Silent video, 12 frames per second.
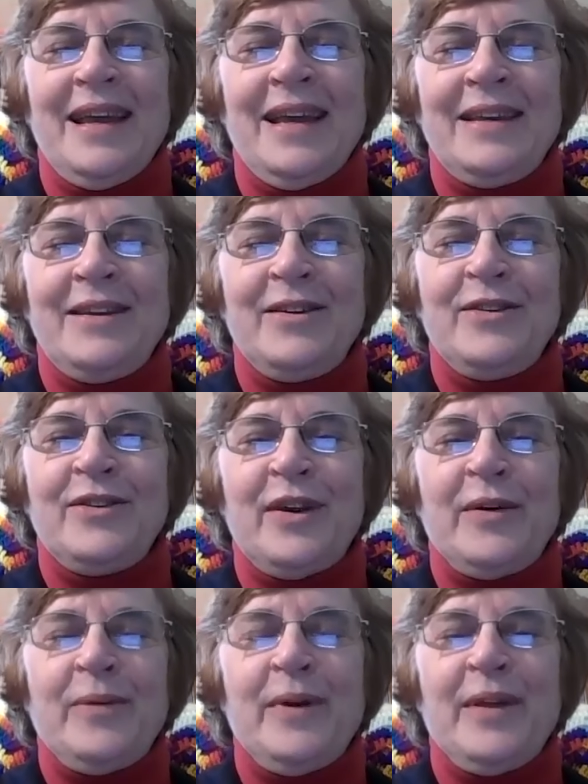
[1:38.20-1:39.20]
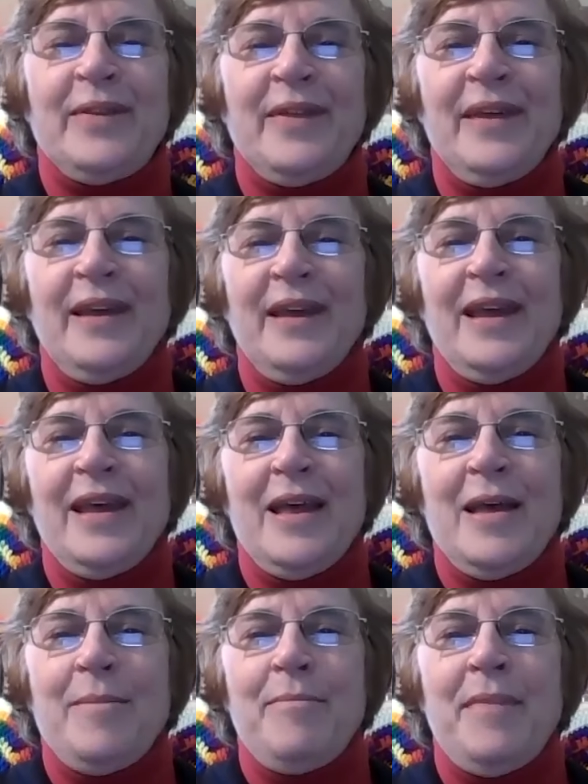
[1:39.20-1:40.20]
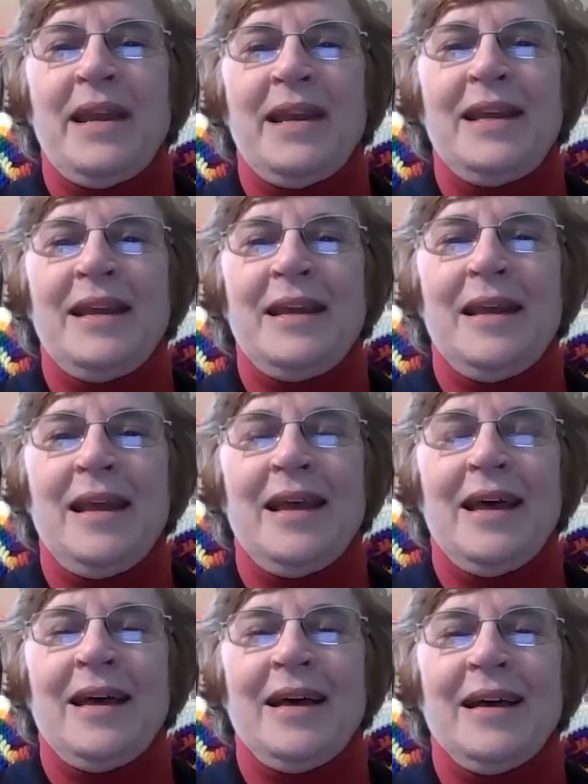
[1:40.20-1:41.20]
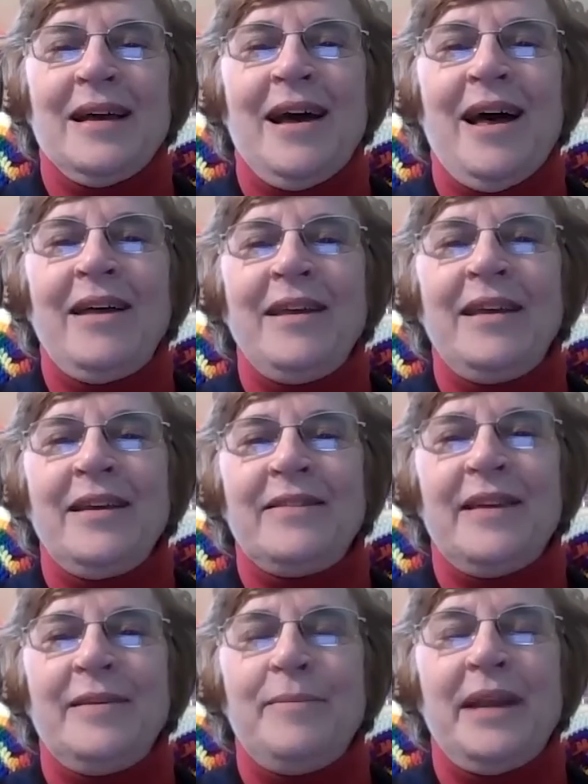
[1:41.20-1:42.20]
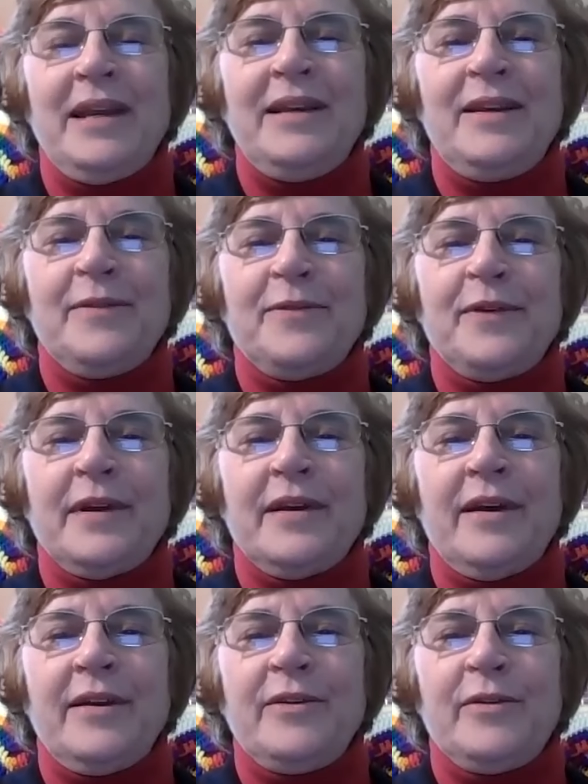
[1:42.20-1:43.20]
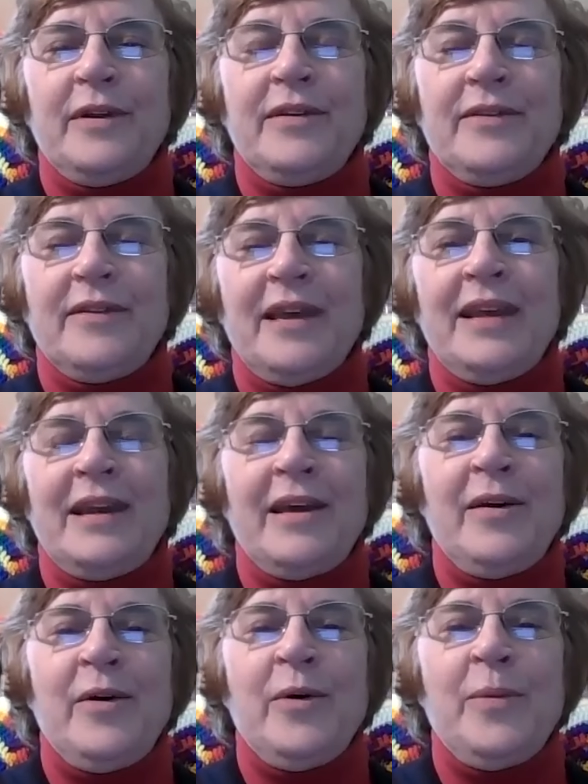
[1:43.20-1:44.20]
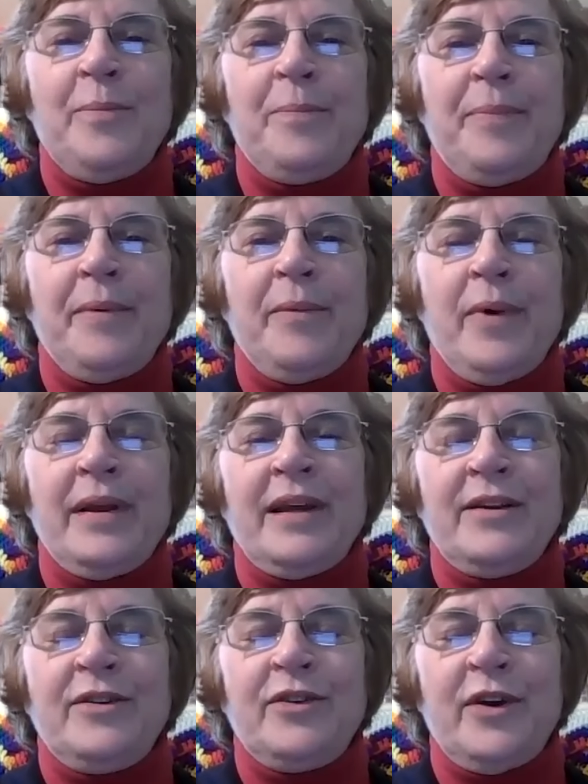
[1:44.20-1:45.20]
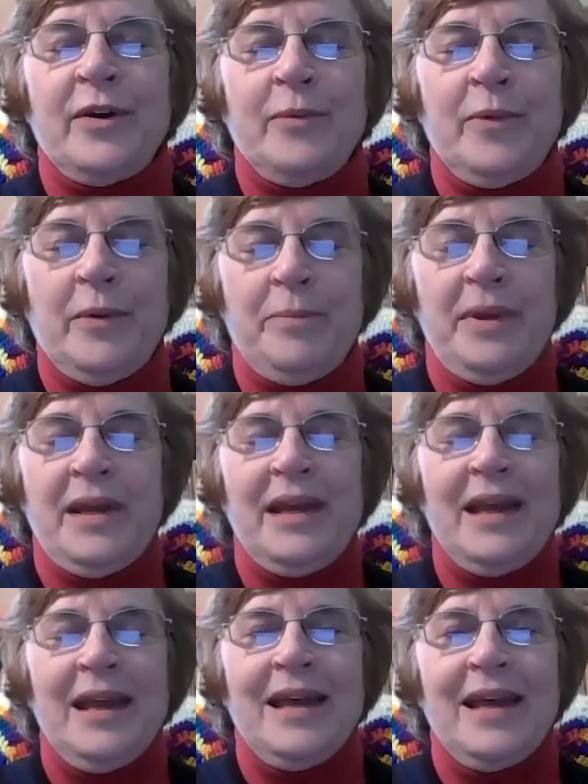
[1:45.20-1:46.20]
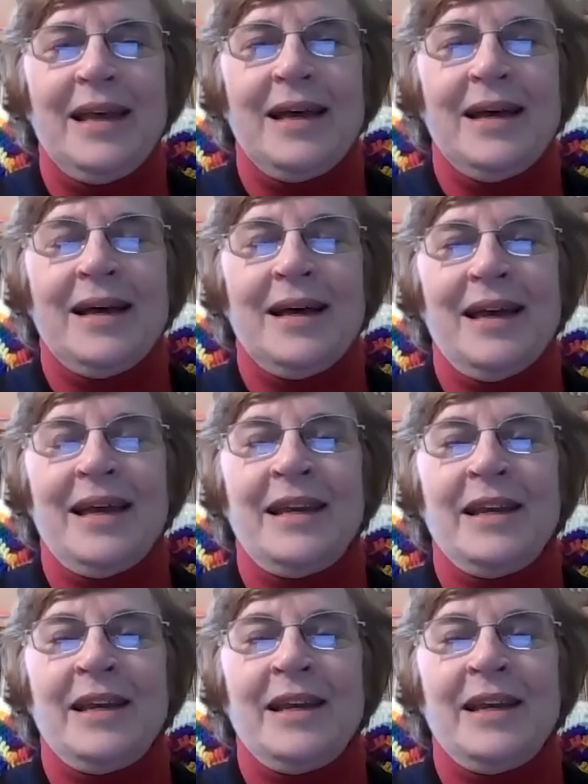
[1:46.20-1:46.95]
and to share with many colleagues in many different countries. And I hope what I share will be an